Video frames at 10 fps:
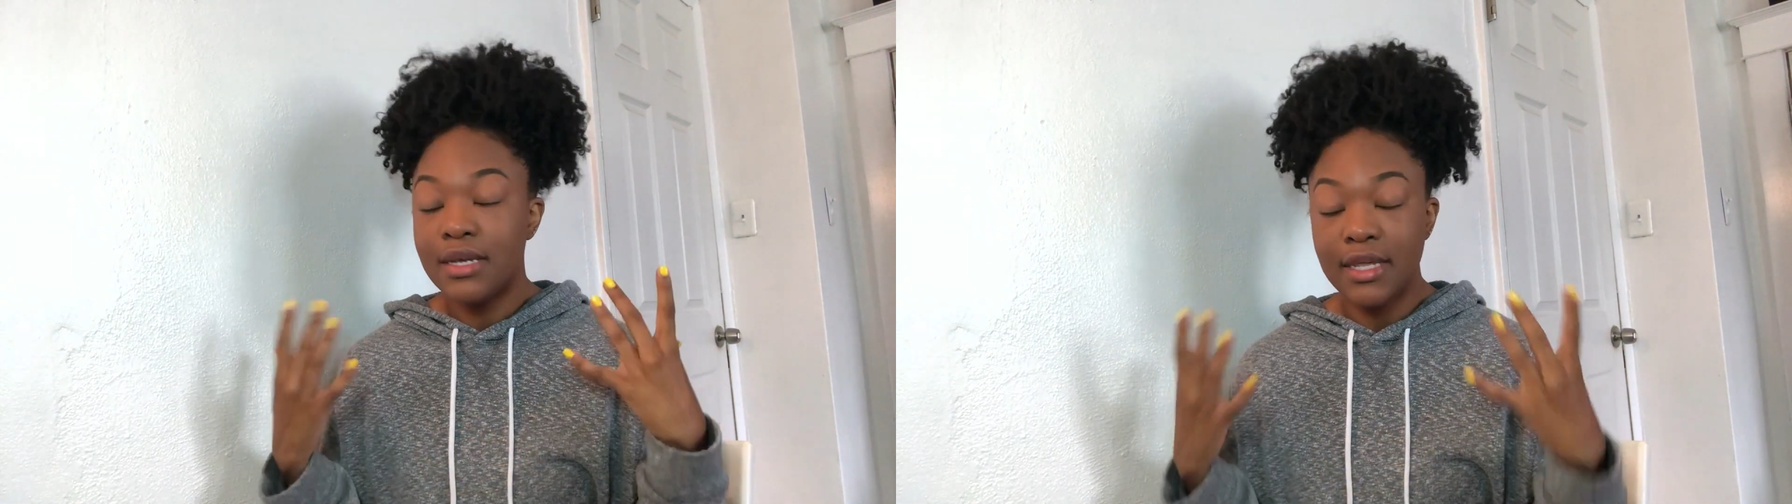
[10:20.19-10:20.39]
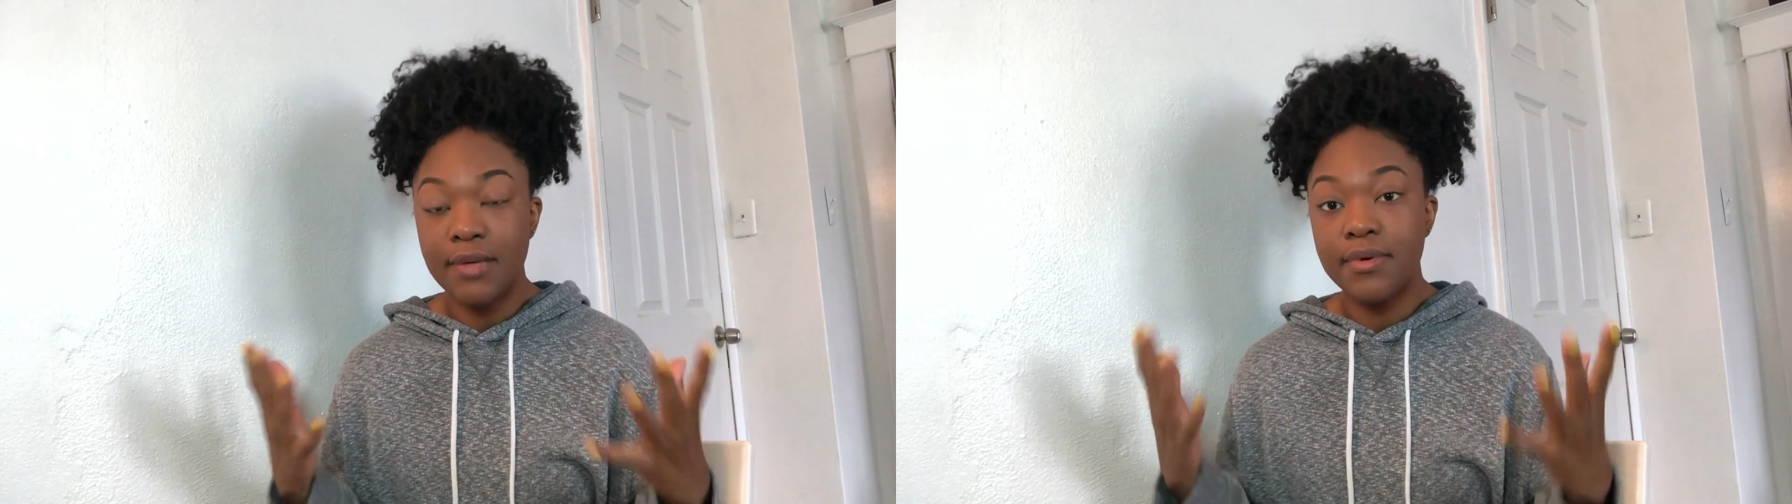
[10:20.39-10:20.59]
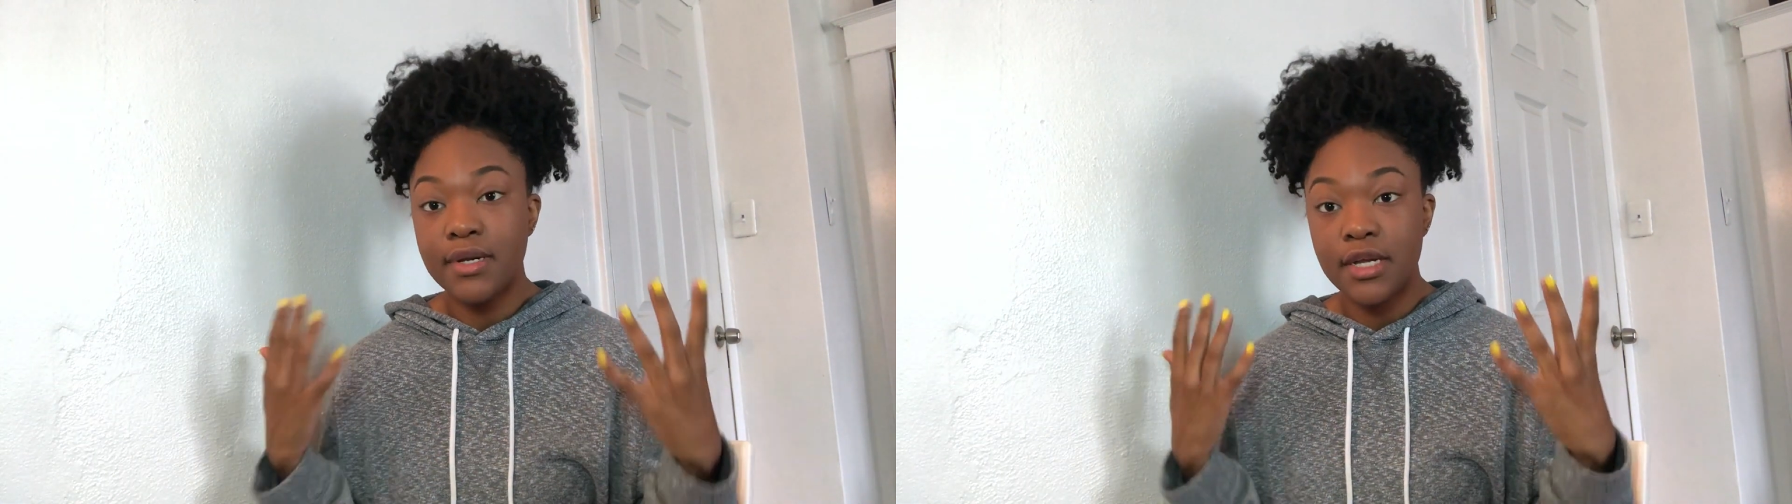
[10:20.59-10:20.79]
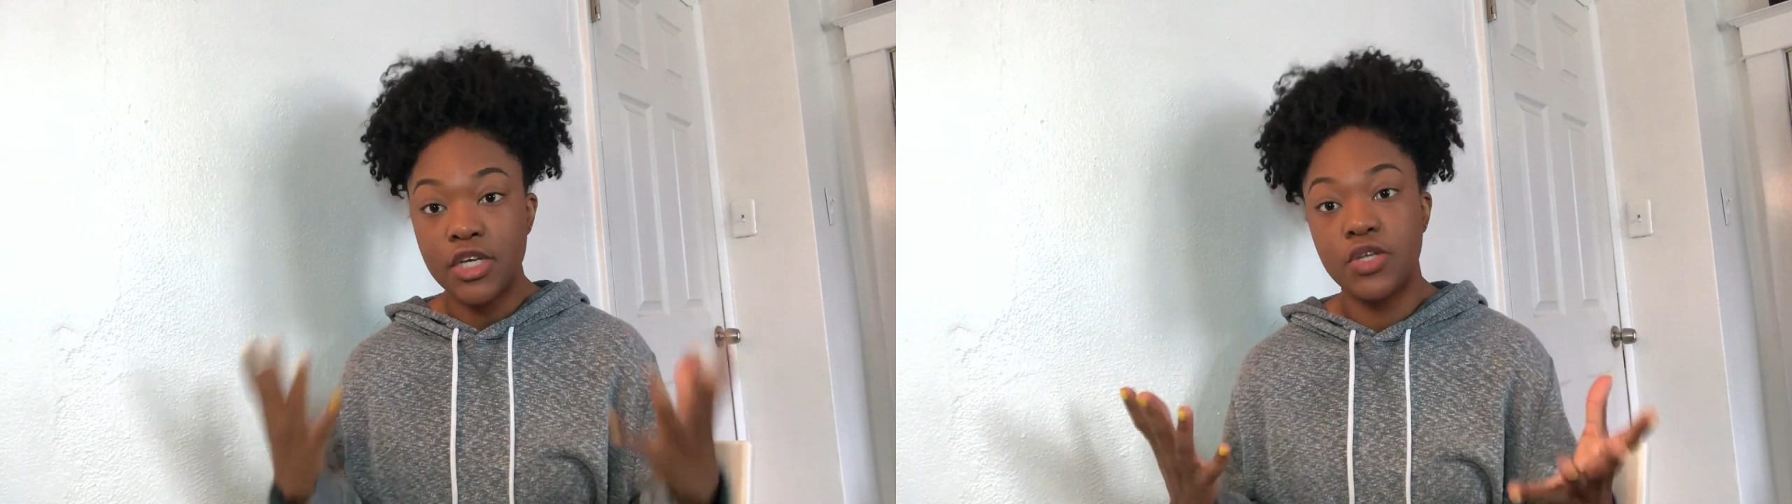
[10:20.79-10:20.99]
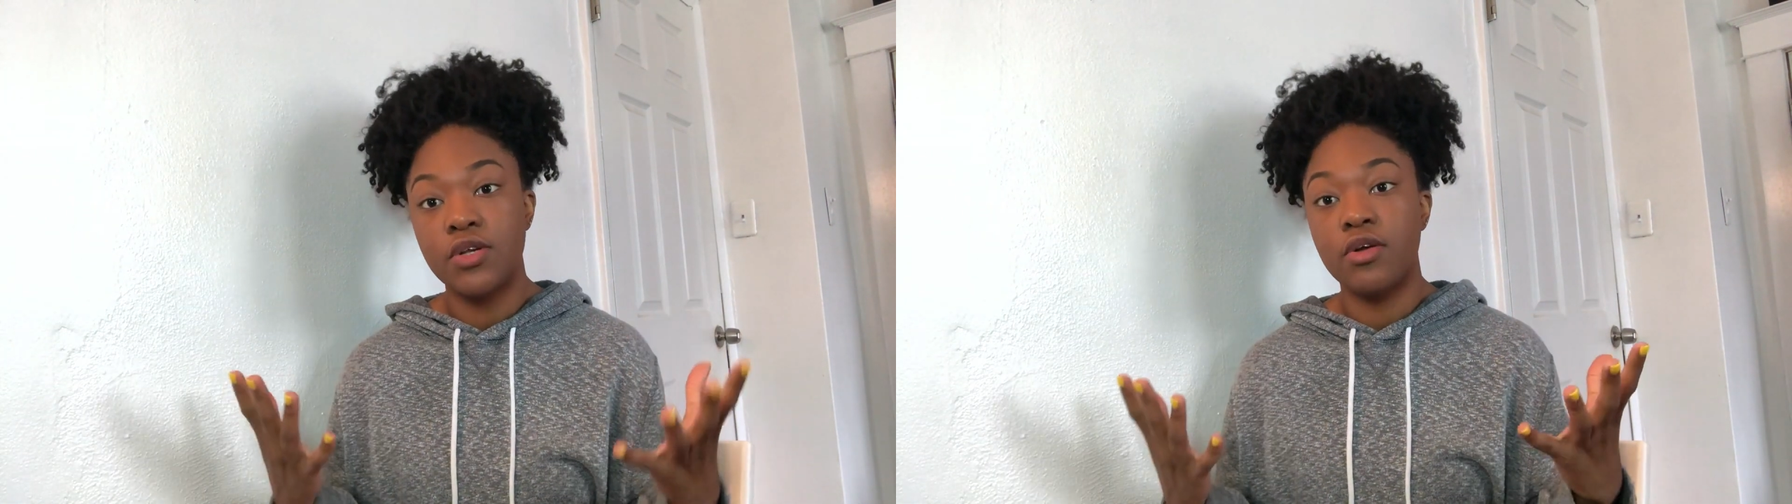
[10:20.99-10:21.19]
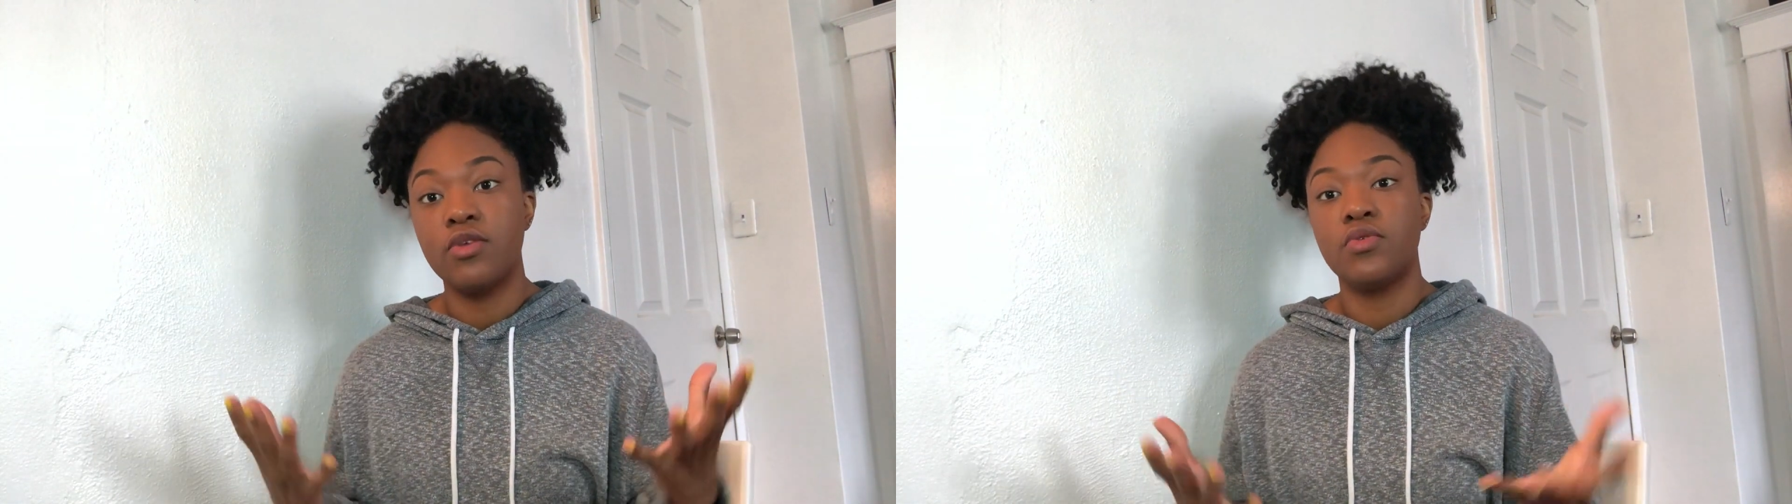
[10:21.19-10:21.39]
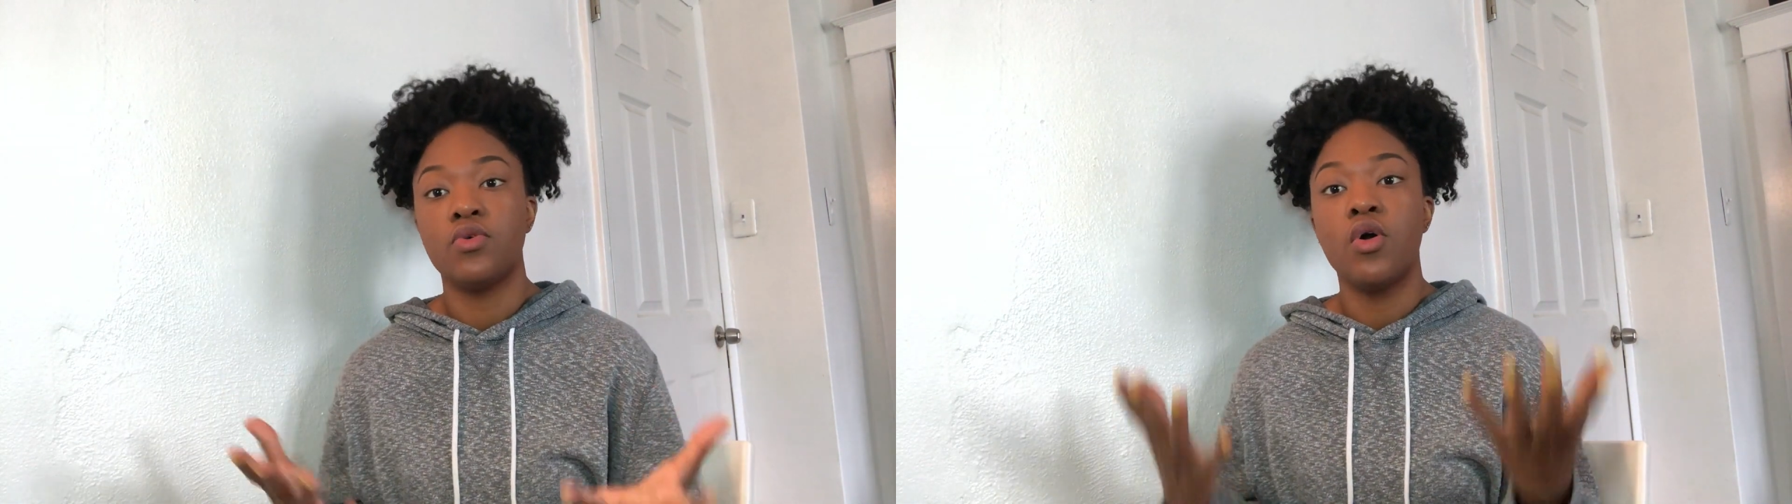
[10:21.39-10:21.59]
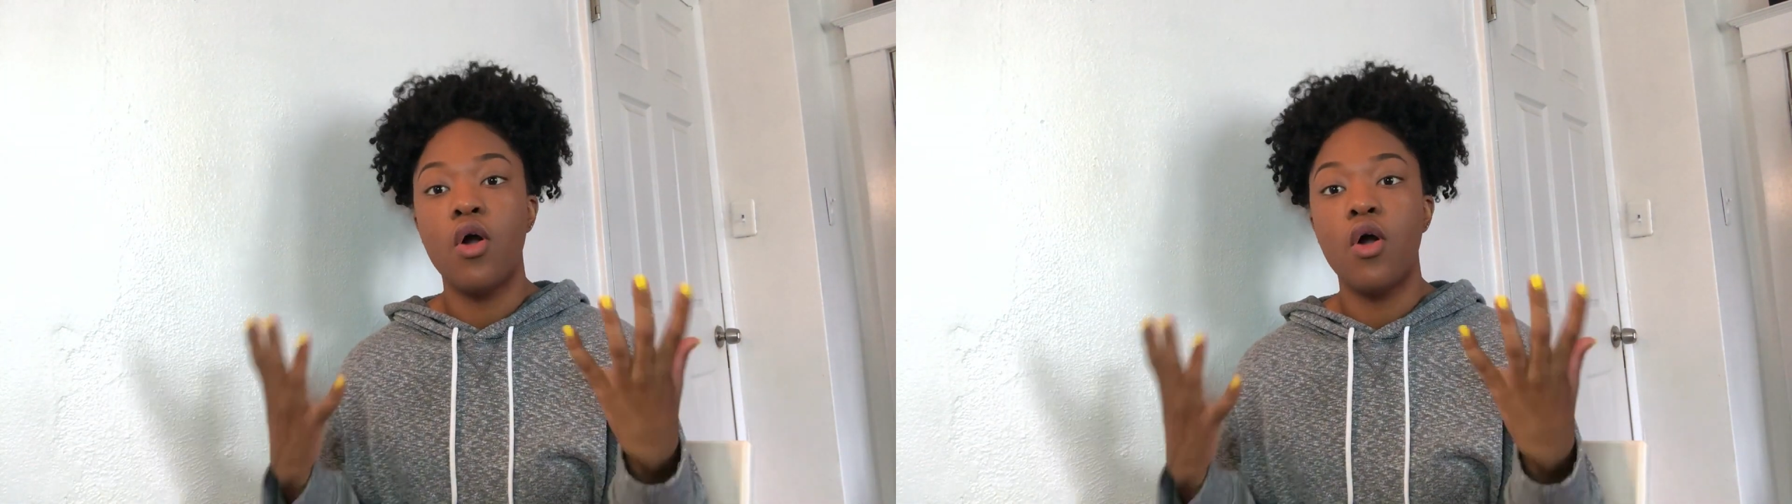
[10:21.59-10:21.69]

Deep conditioners